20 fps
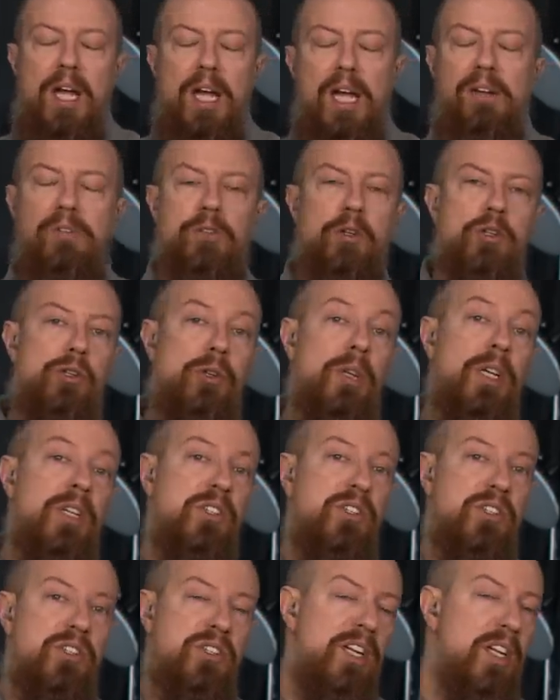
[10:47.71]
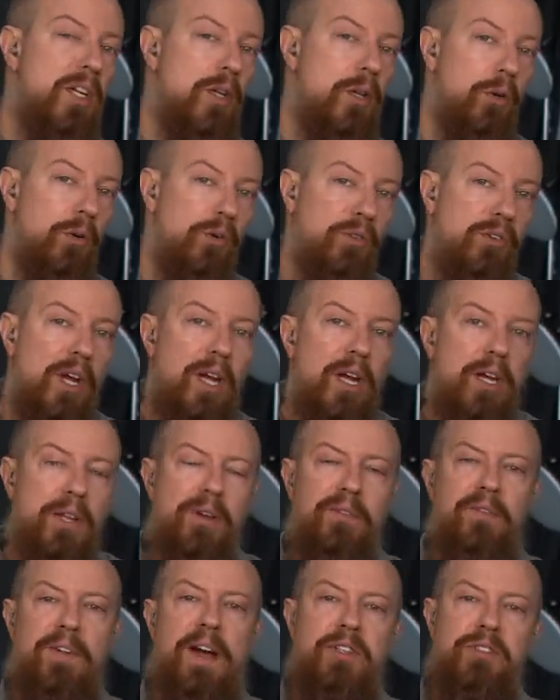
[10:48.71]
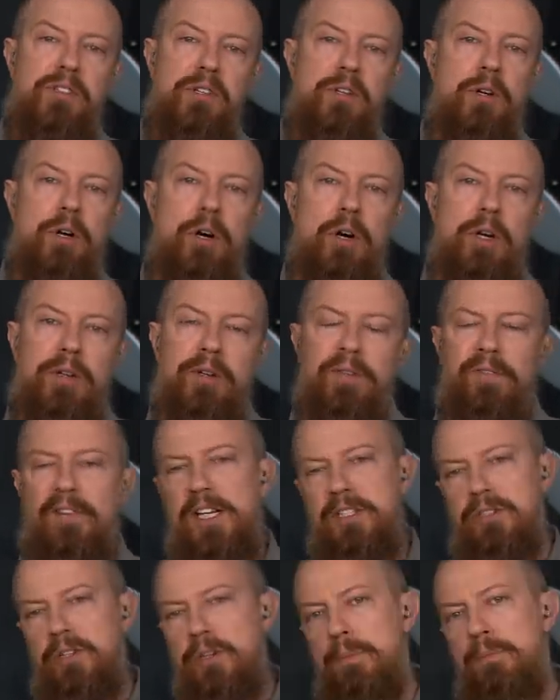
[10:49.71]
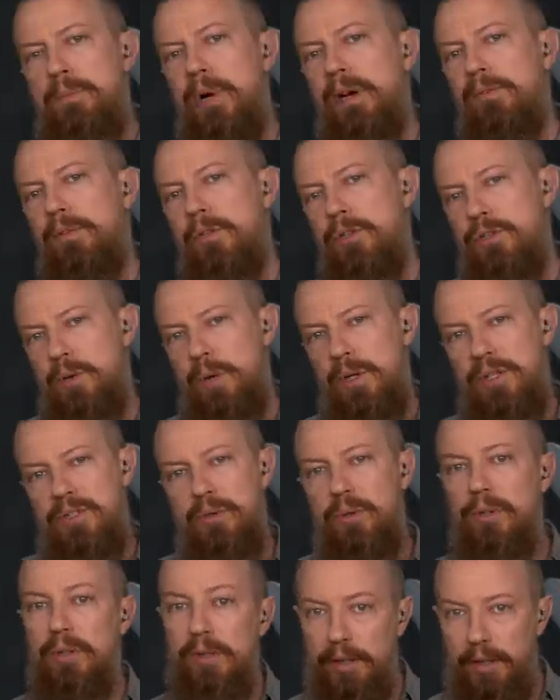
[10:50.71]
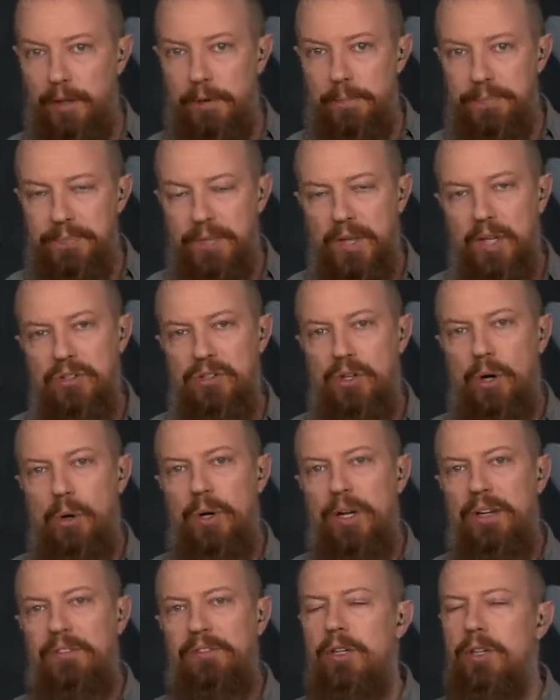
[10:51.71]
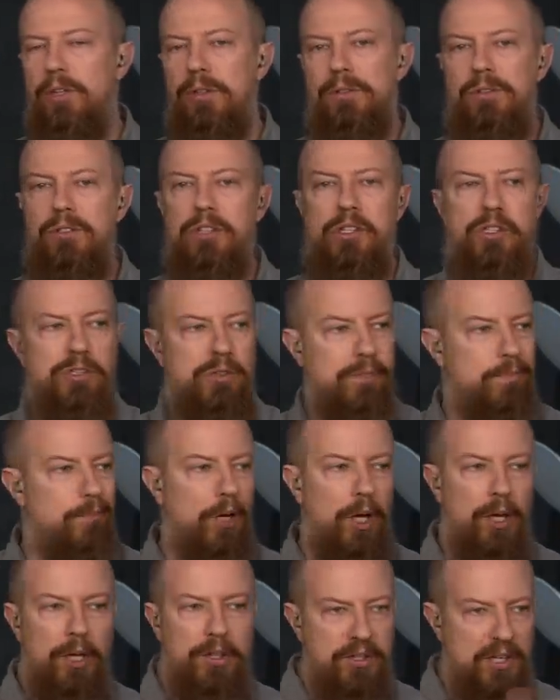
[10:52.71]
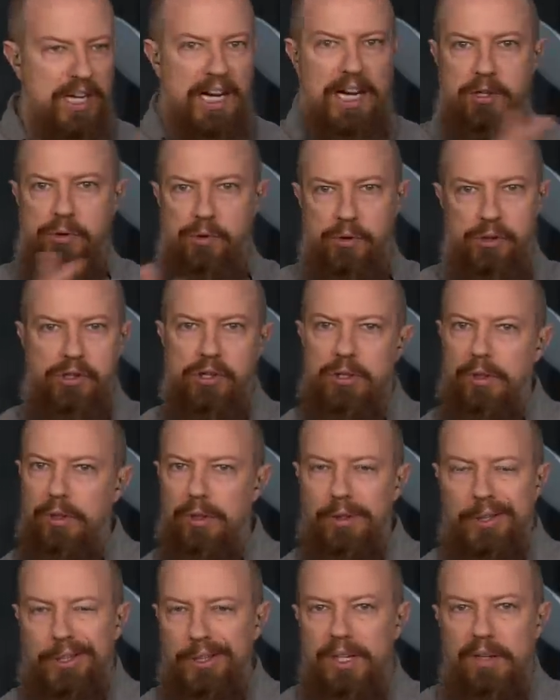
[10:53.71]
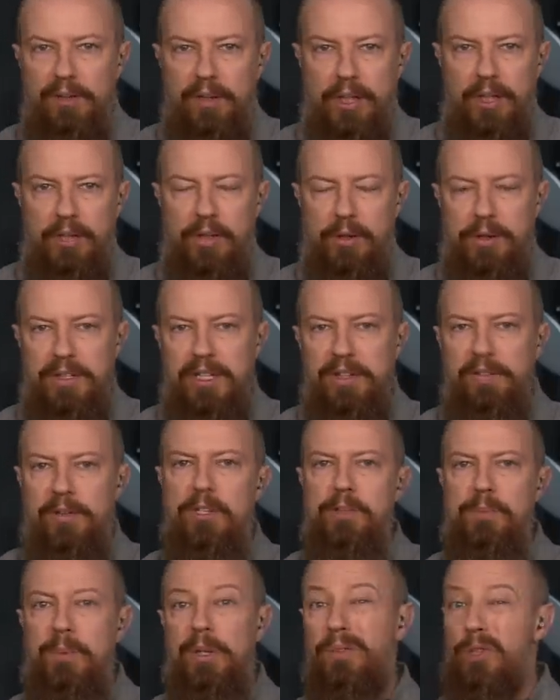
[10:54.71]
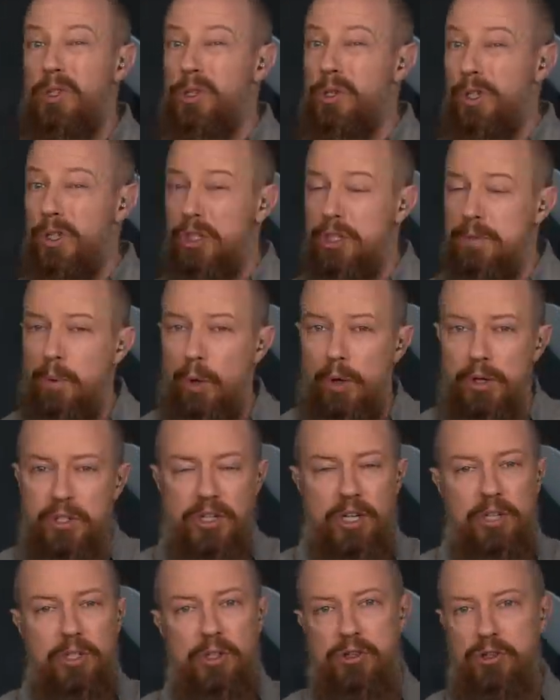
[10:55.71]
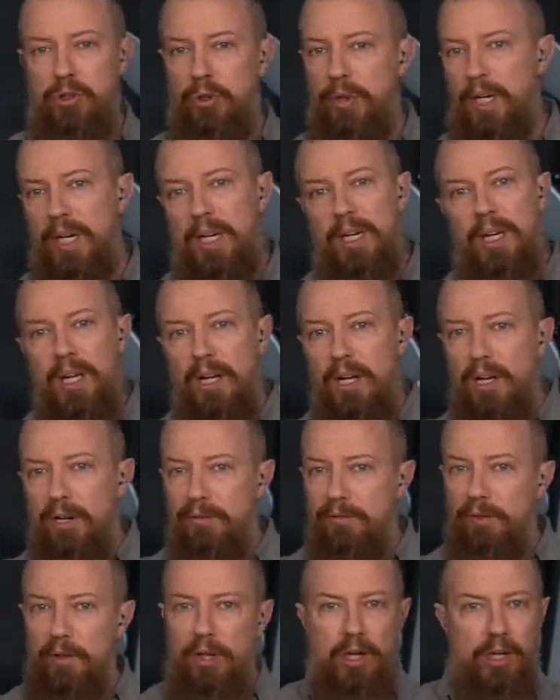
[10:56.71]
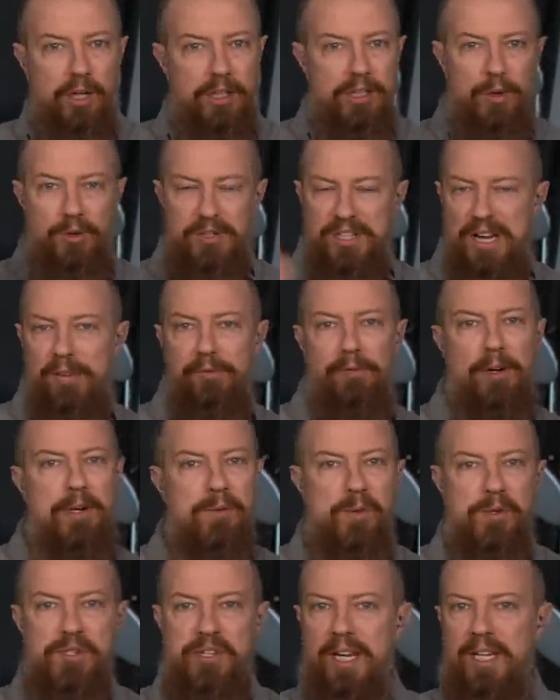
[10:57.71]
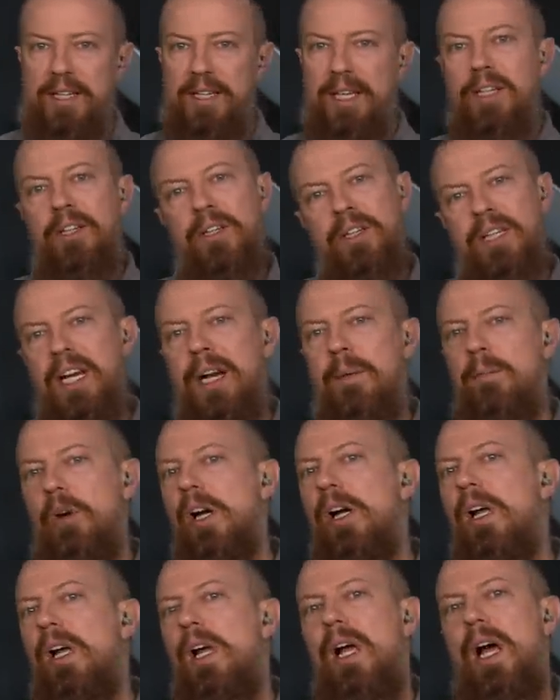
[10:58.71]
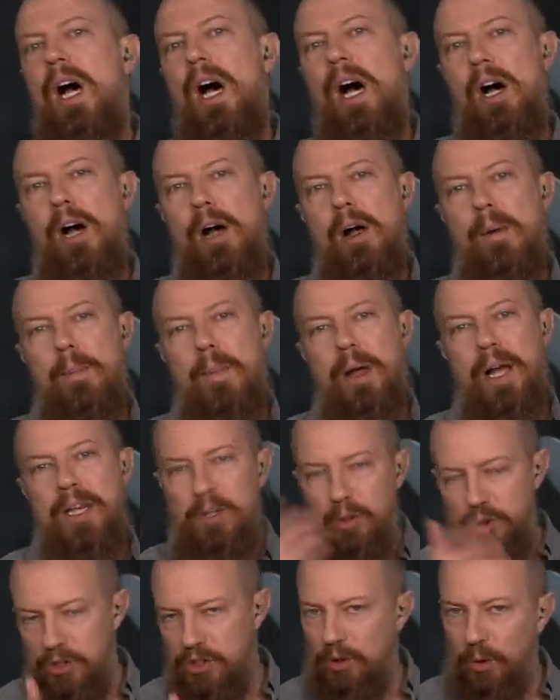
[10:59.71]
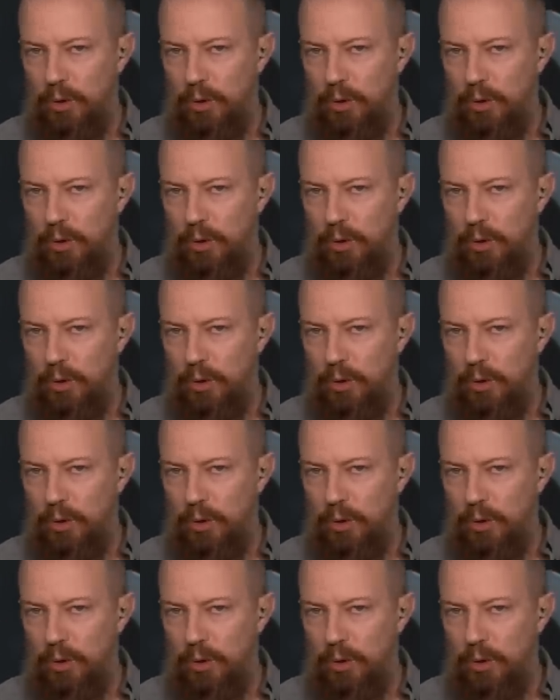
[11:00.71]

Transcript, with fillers: If you're shooting stills, the faster the card, the faster the buffer is going to clear. So if you're just a casual shooter, you're never going to know the difference. But if you're shooting sports and you're shooting full on, you know, 10 frames per second out of your camera, um, and you just